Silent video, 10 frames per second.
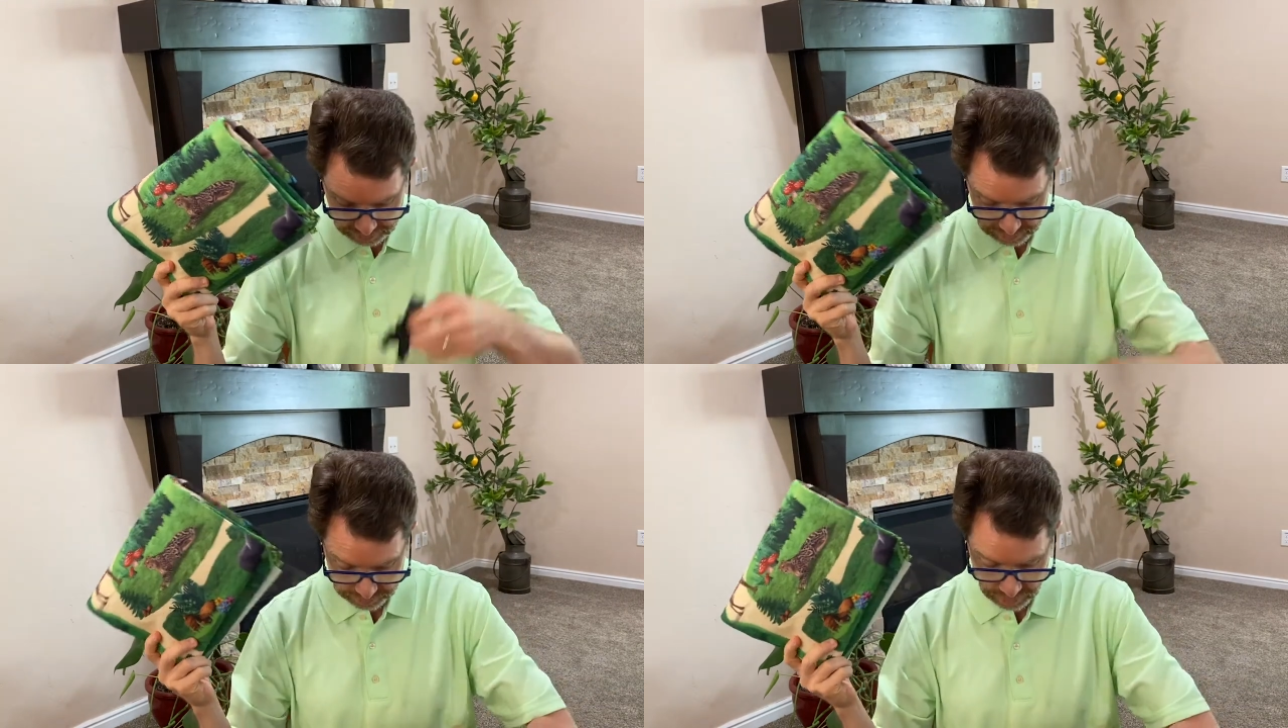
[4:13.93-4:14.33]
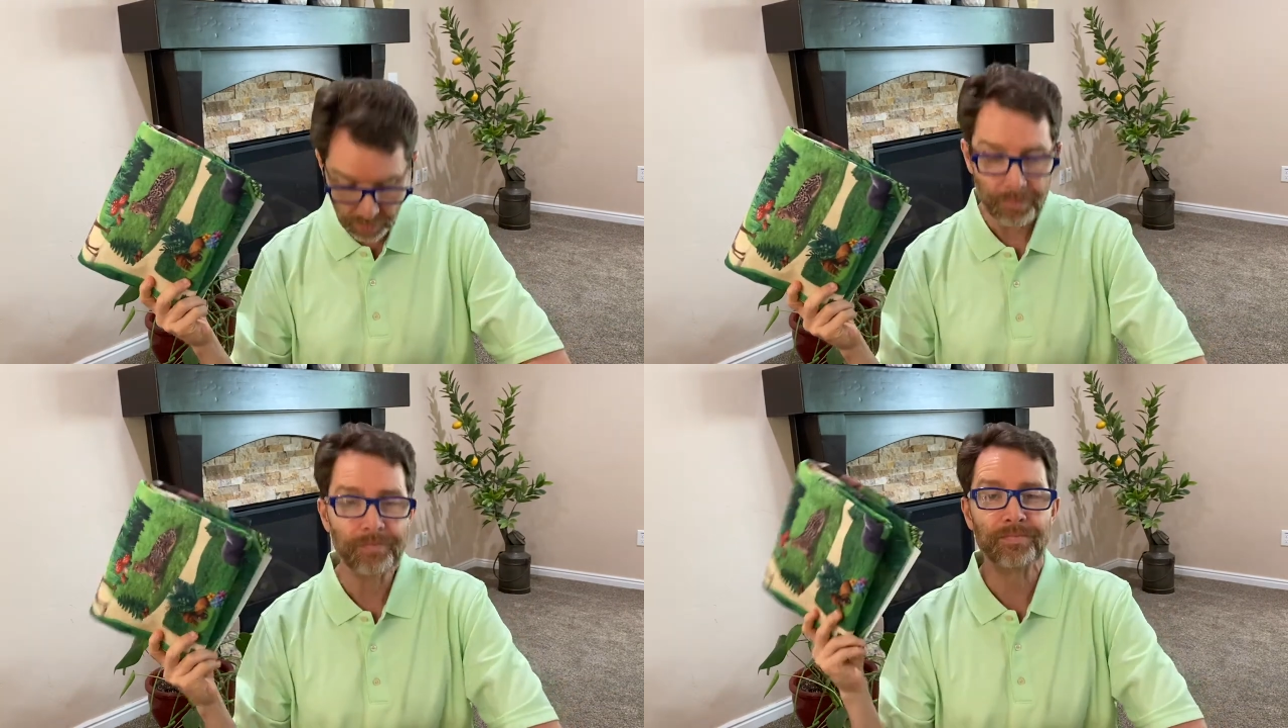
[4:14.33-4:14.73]

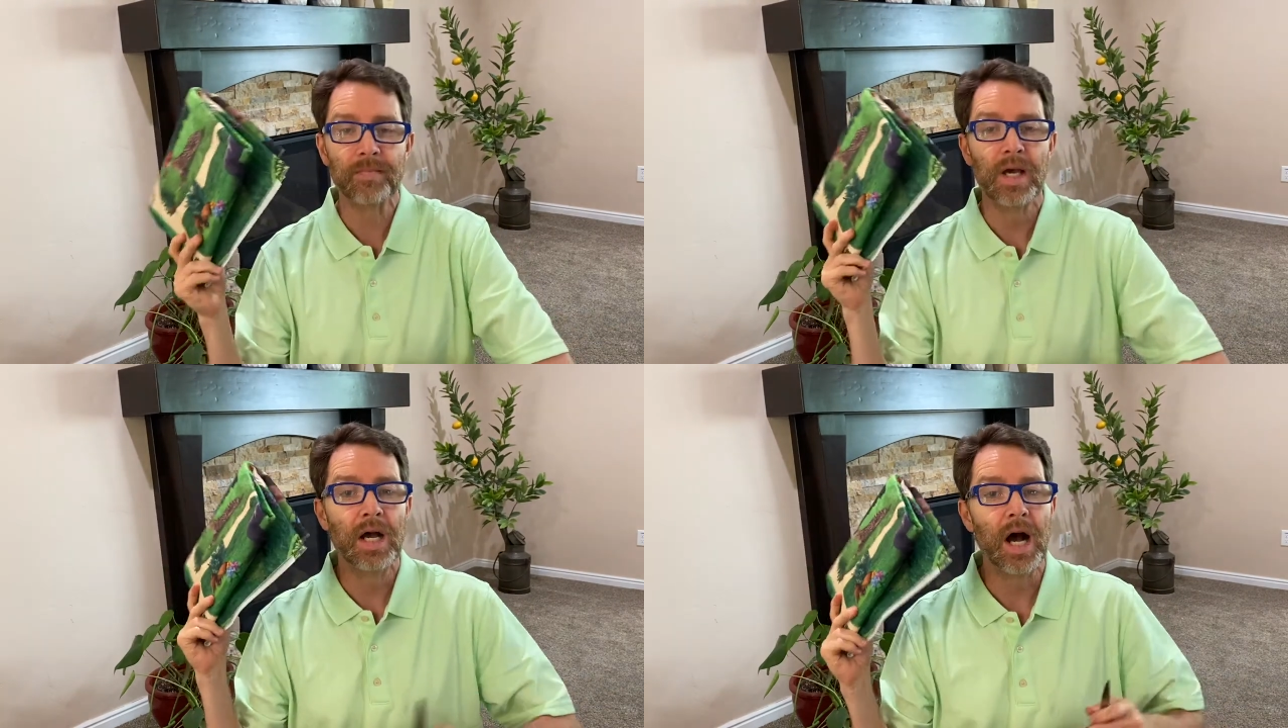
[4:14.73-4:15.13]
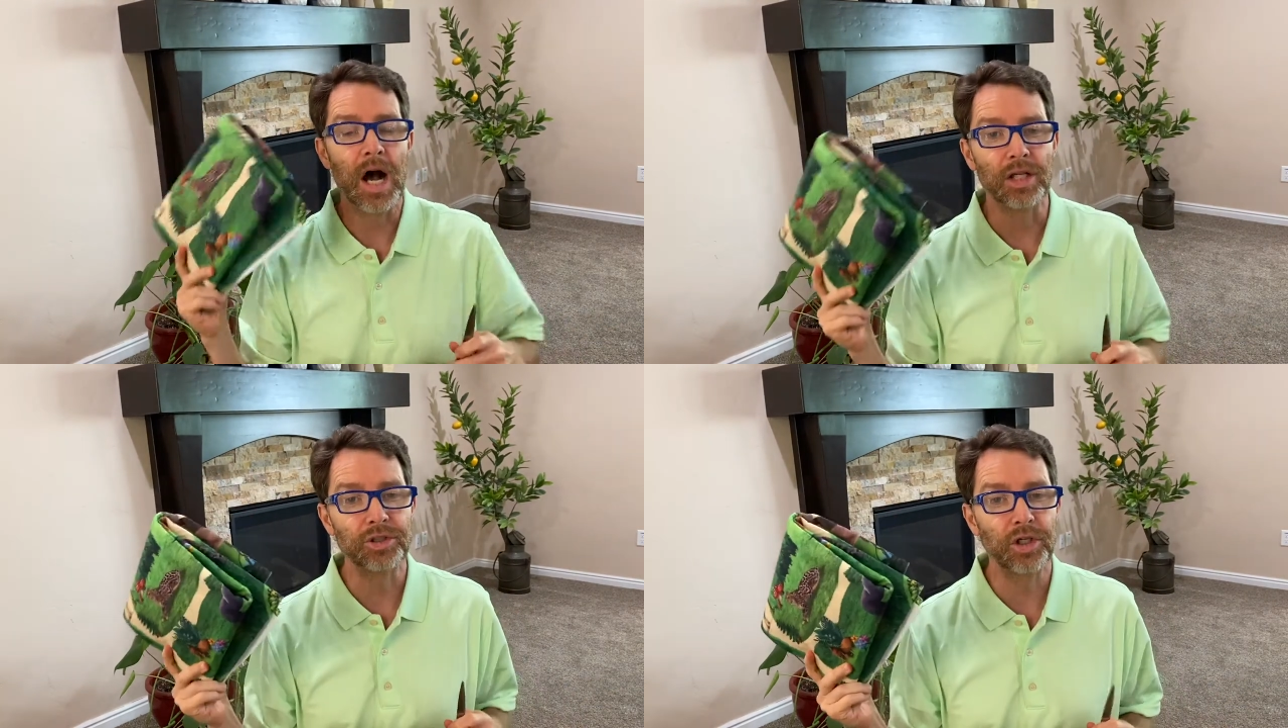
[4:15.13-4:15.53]
So
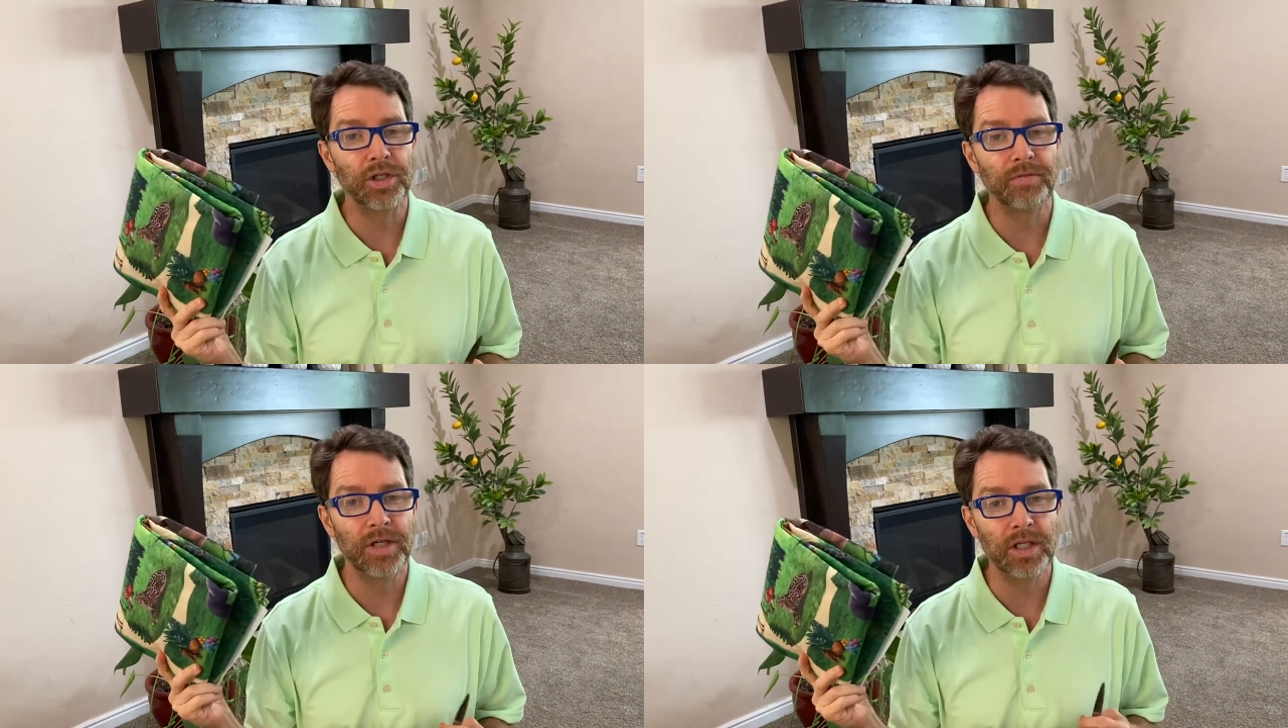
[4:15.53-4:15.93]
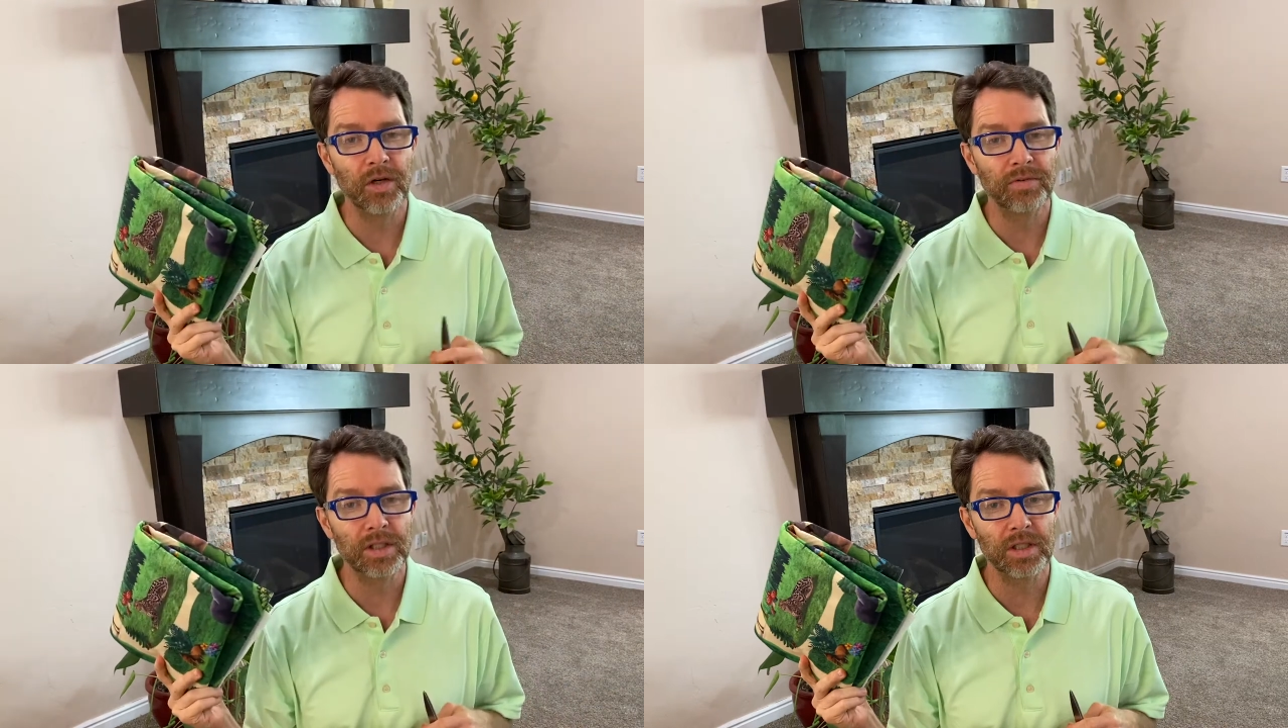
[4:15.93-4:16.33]
I'll show you the
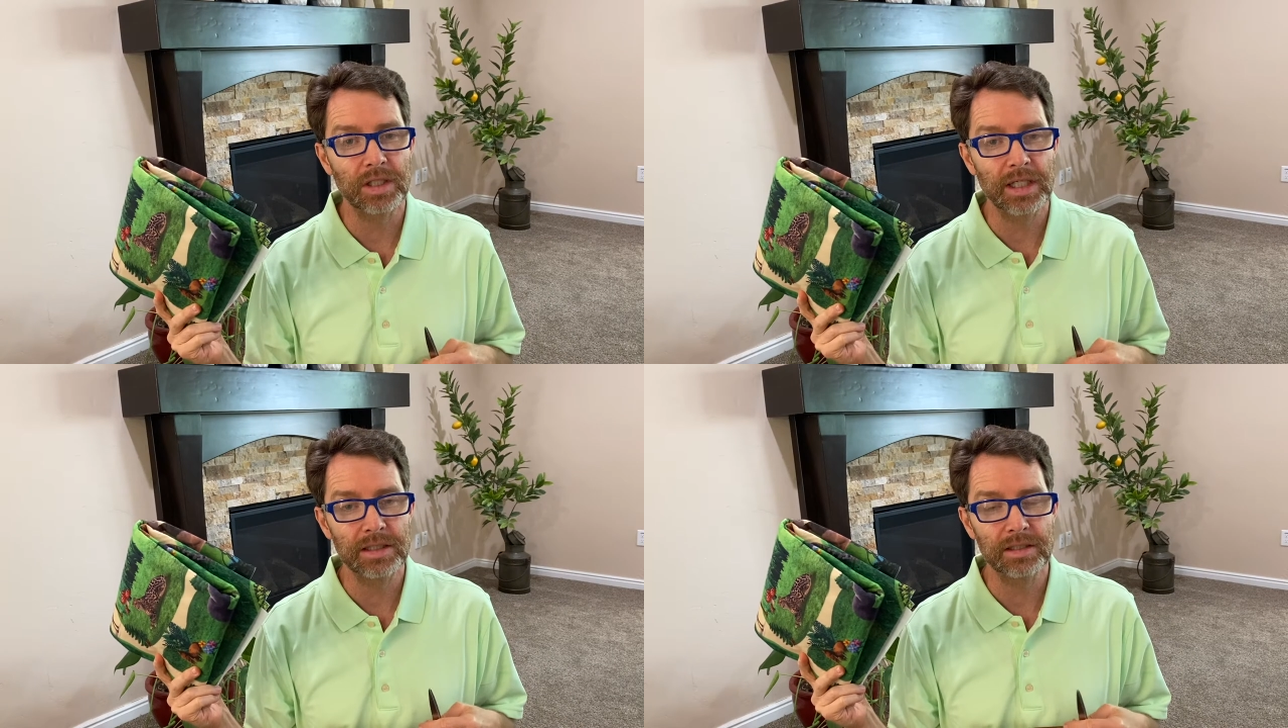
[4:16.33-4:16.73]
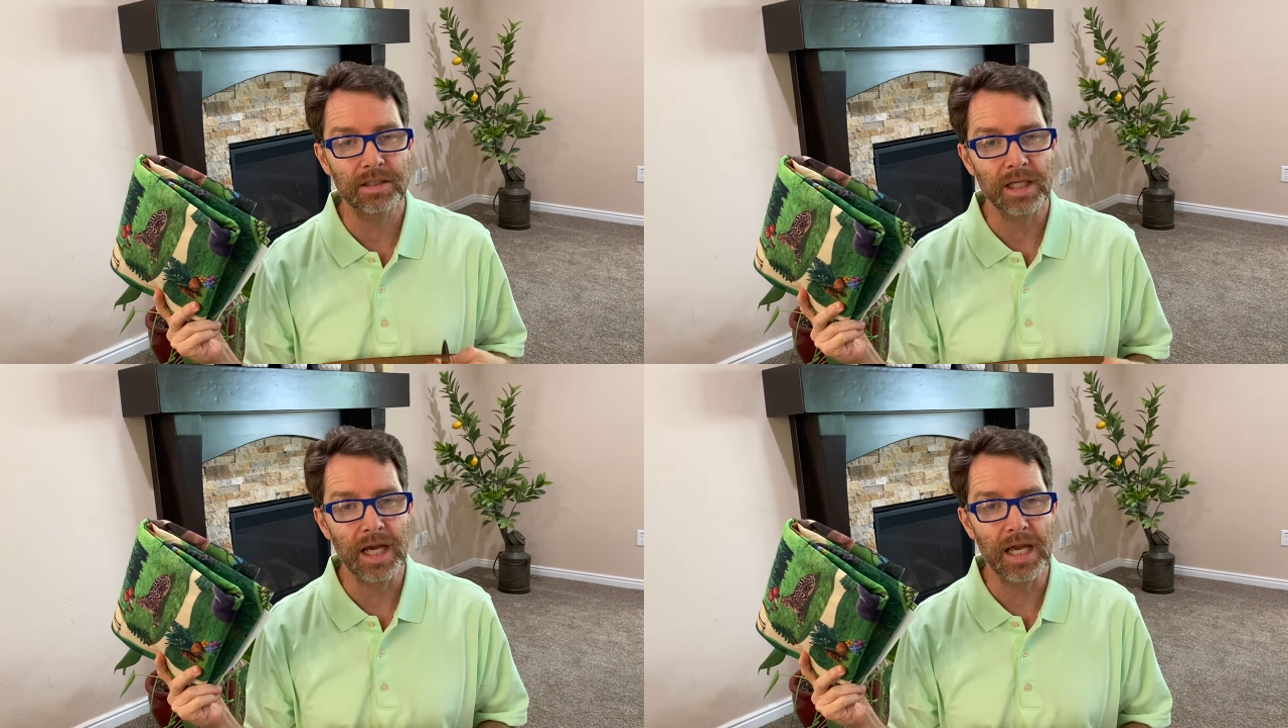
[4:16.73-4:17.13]
video of the little kids